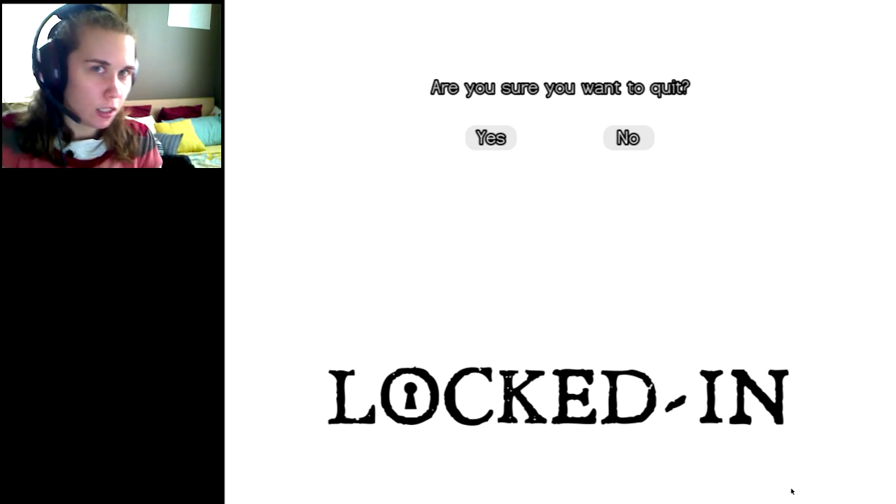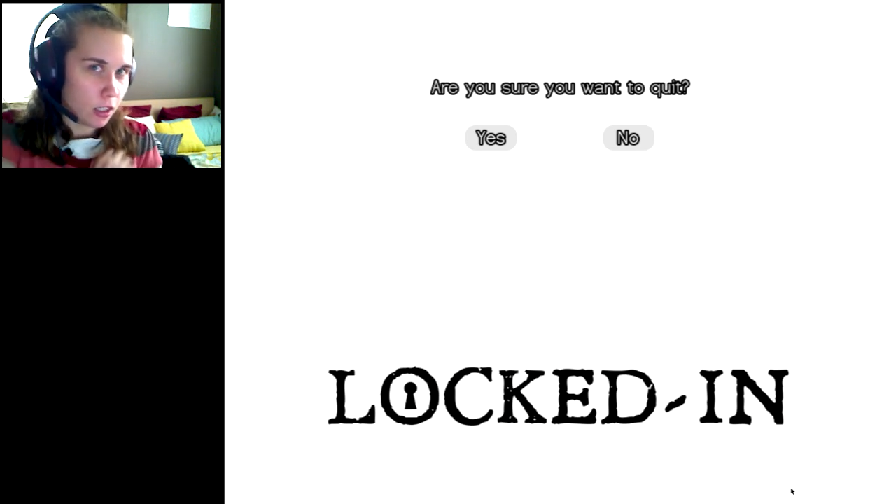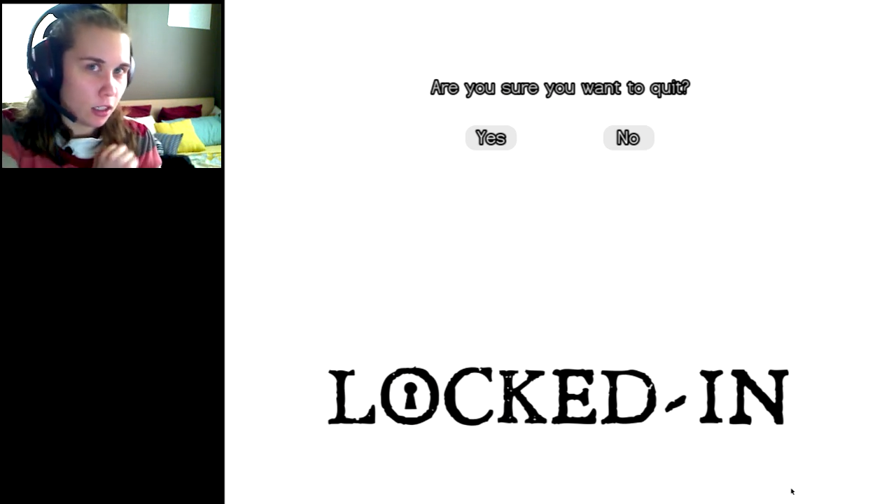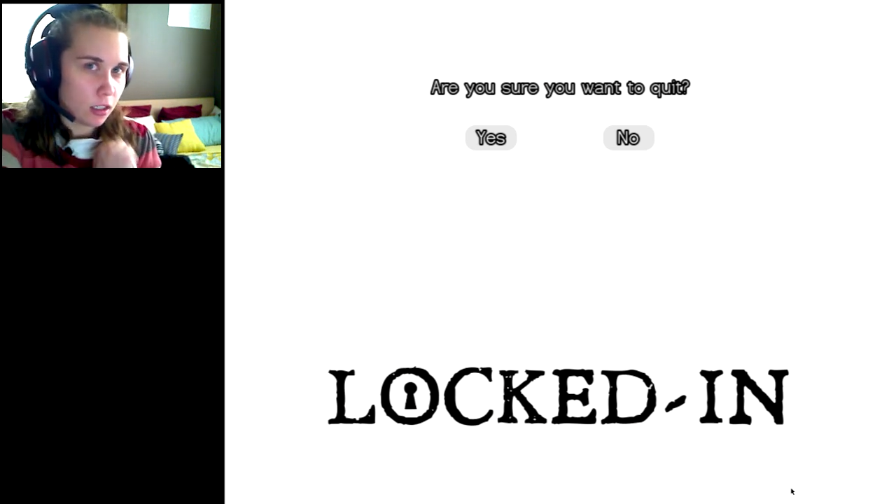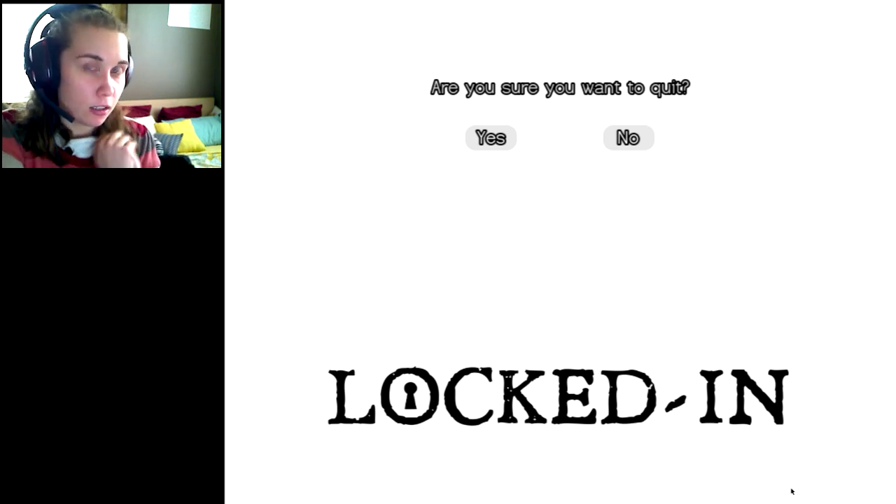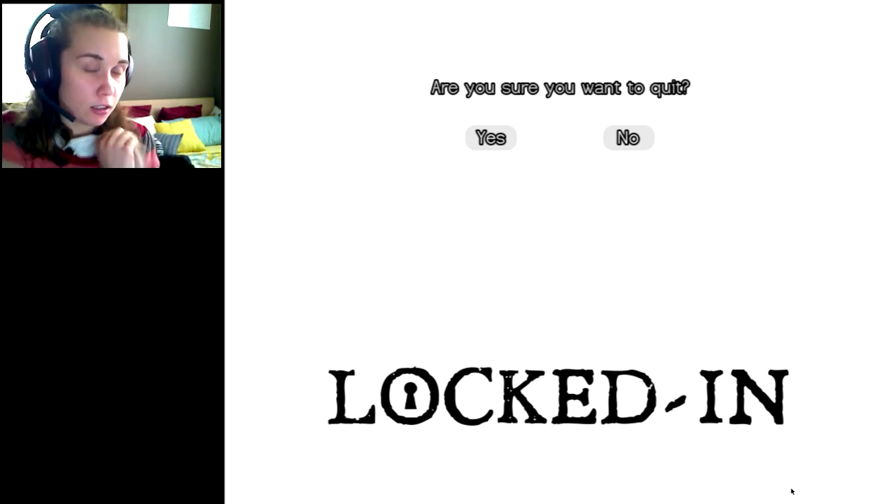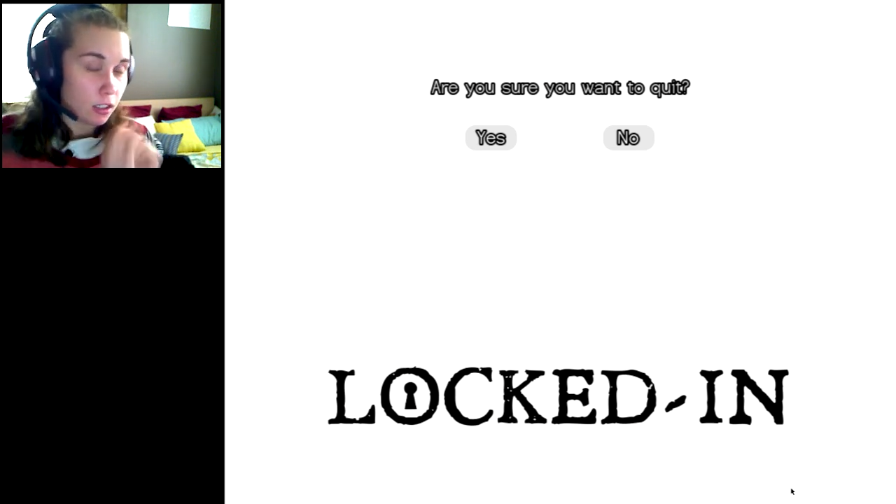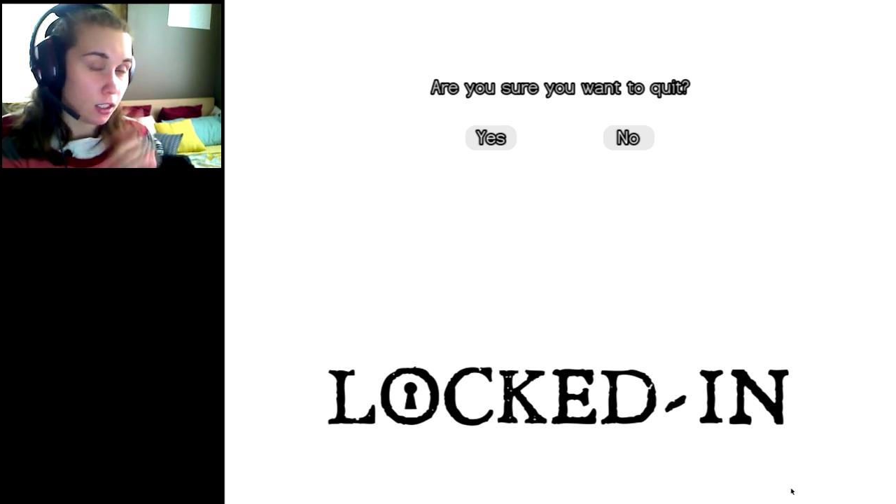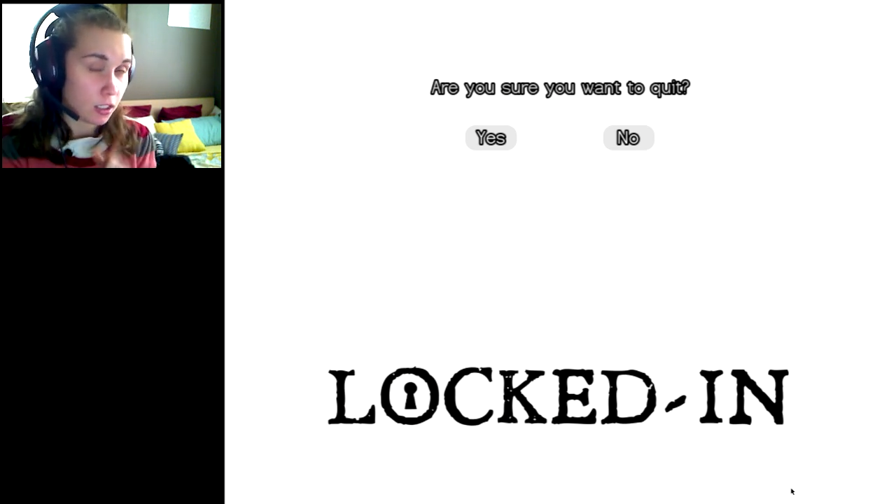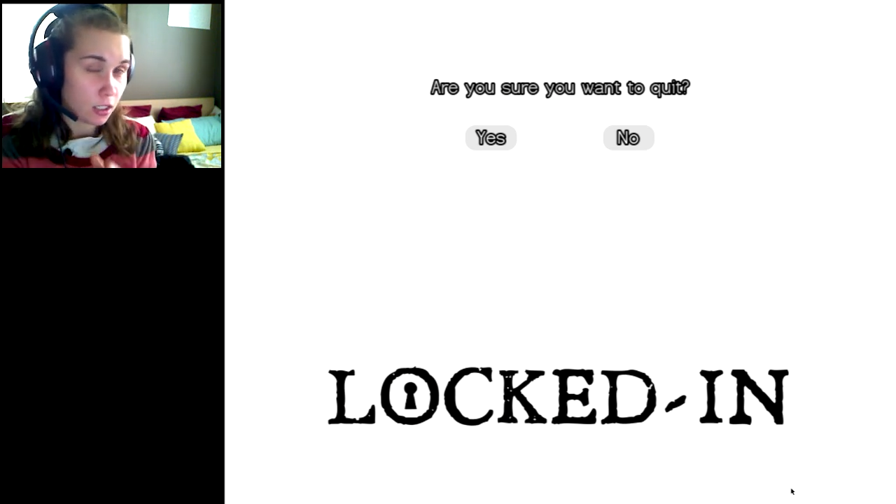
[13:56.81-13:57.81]
and I'll see
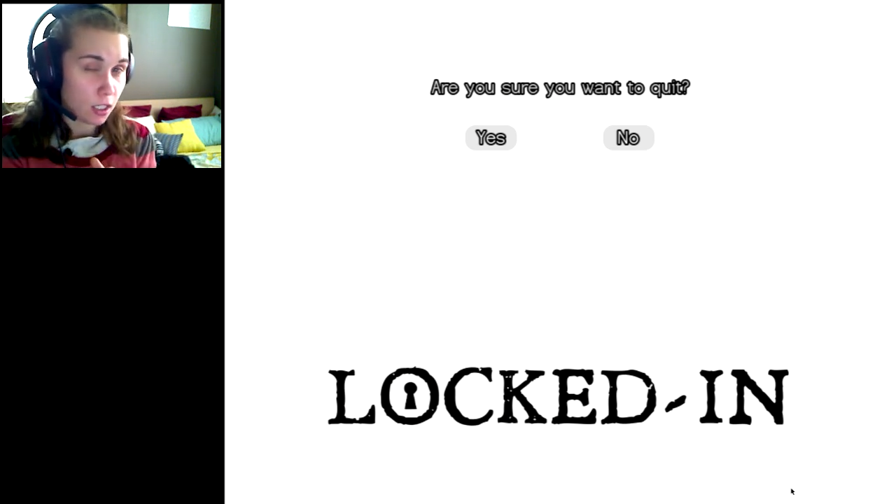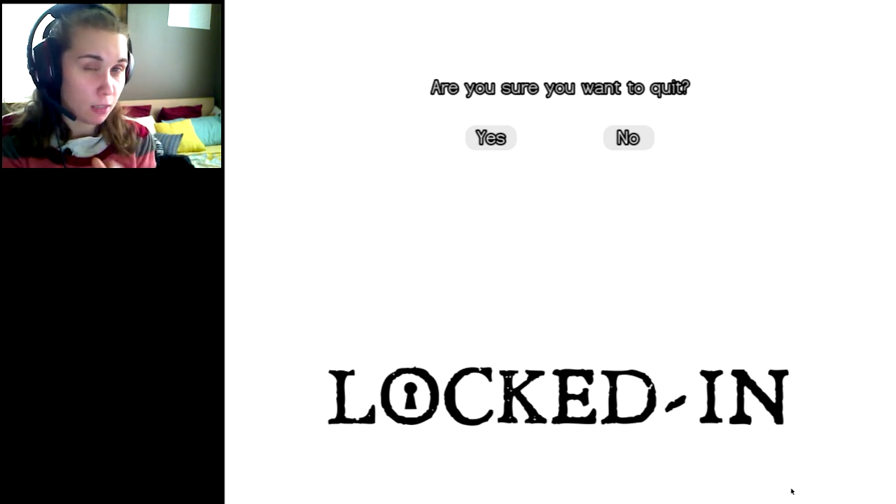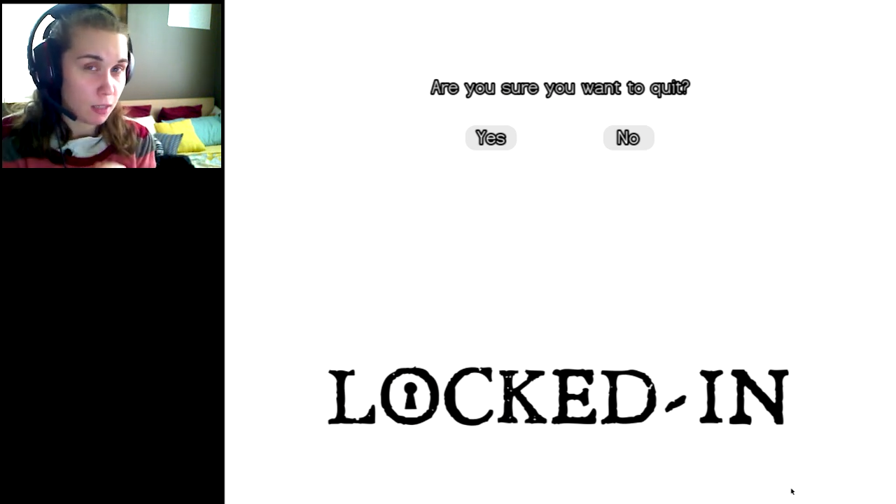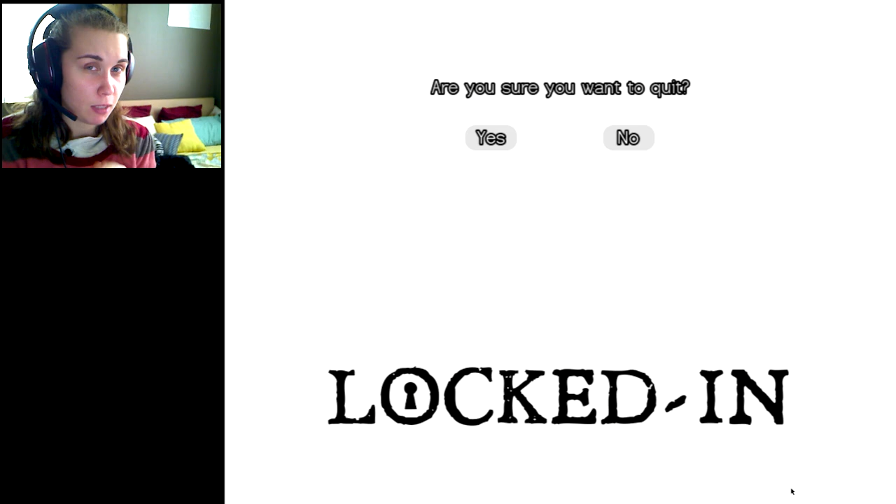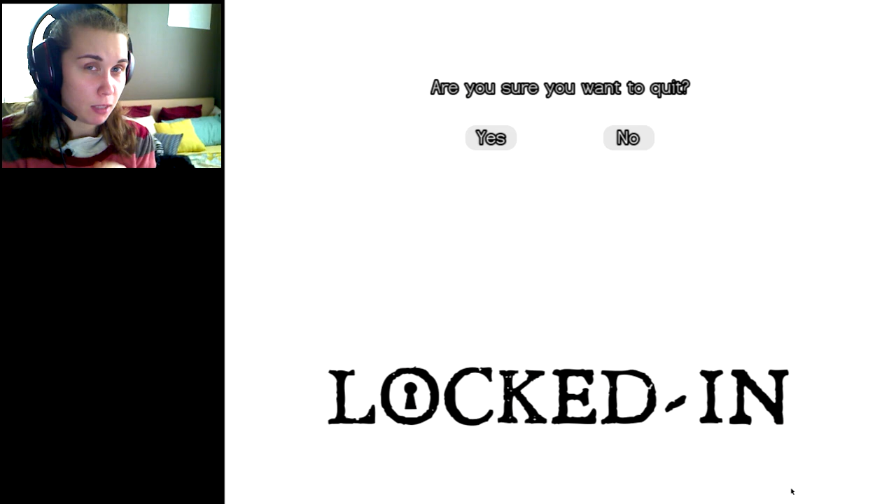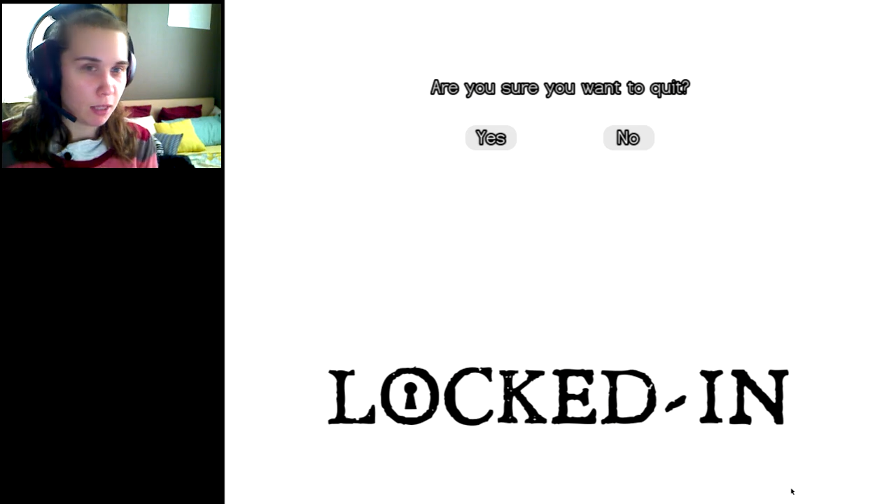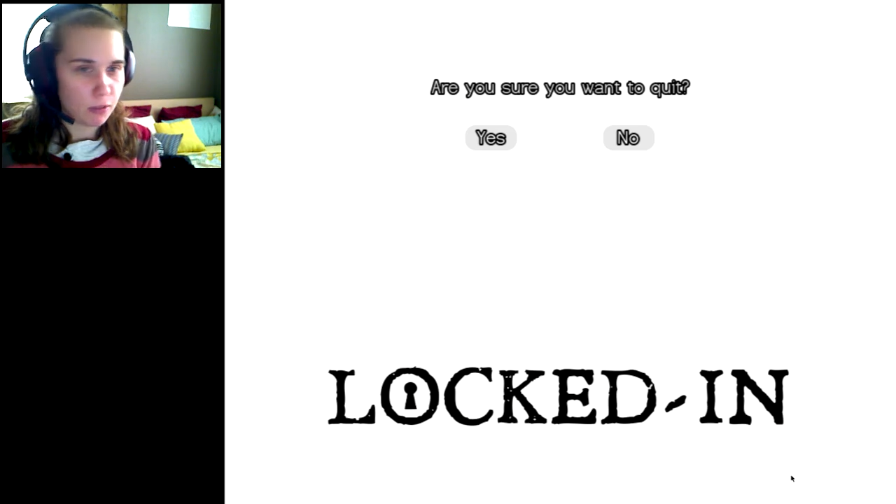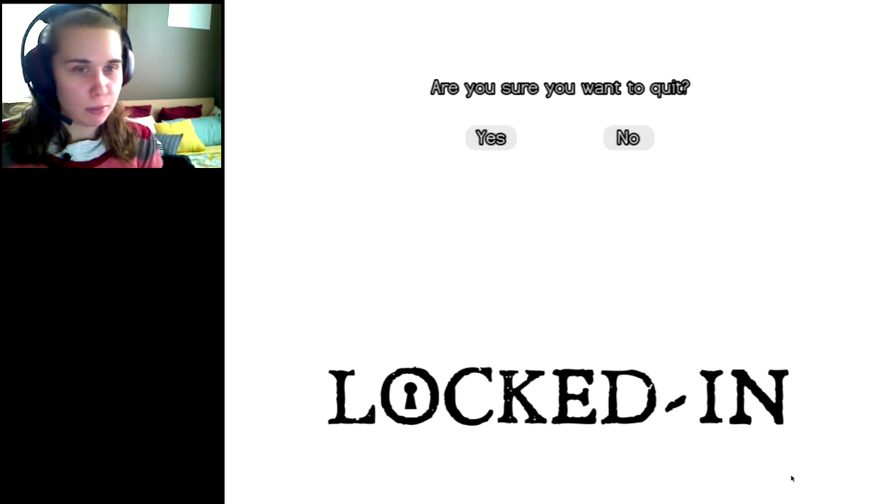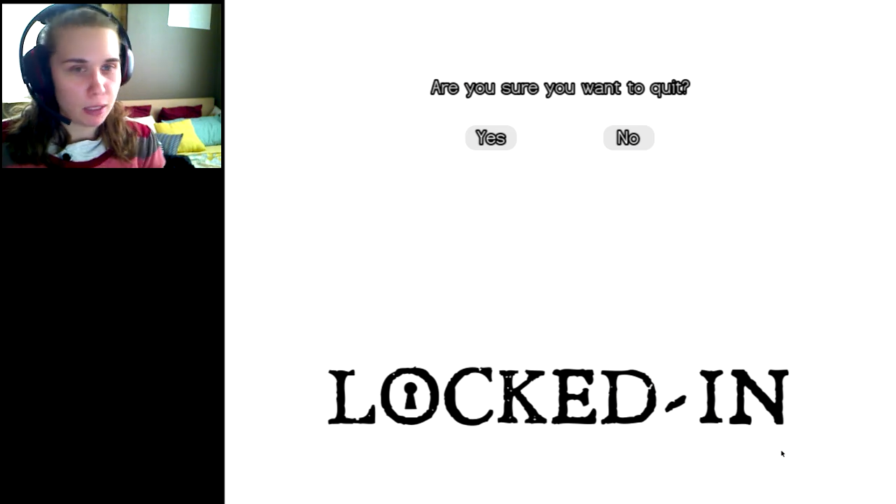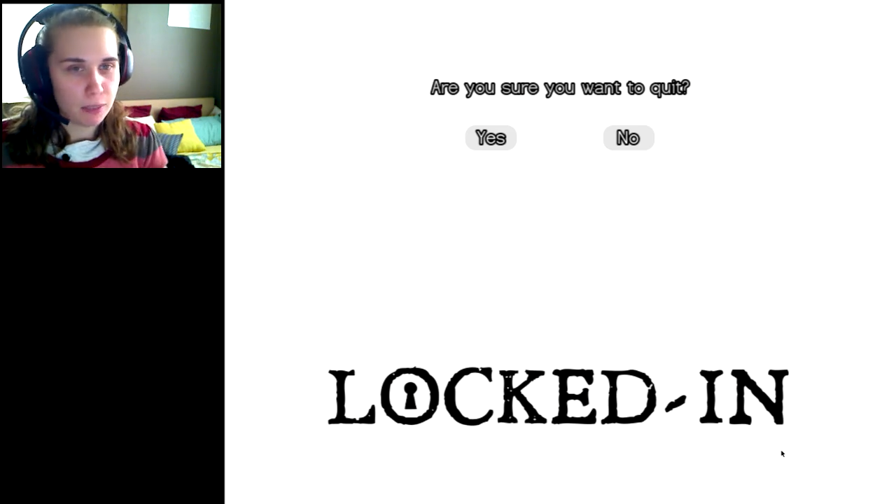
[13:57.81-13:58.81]
you next time. Okay, bye,
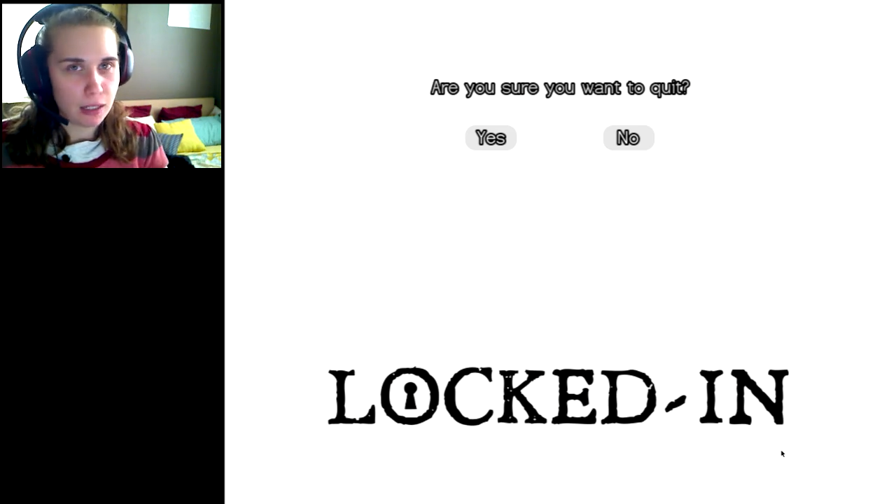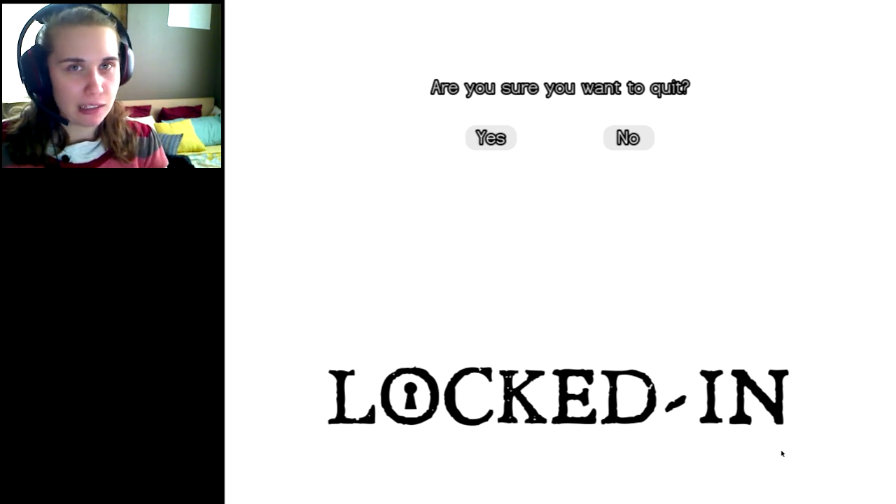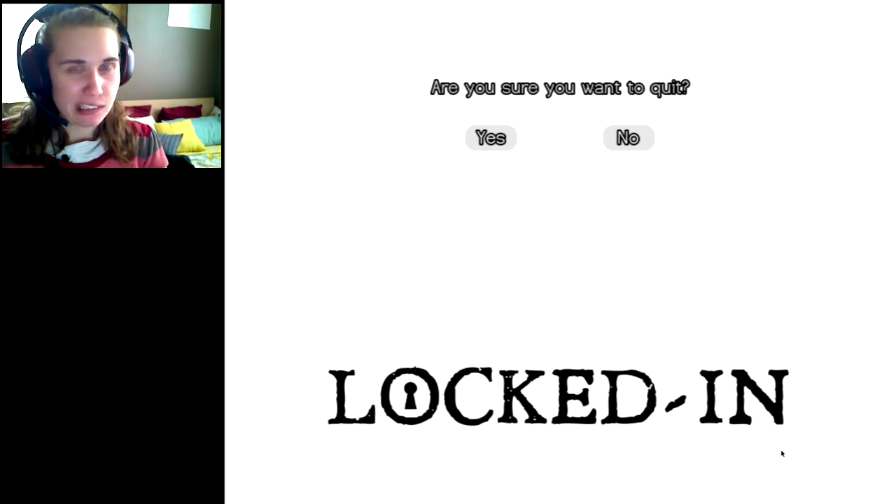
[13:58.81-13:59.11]
everybody. Bye.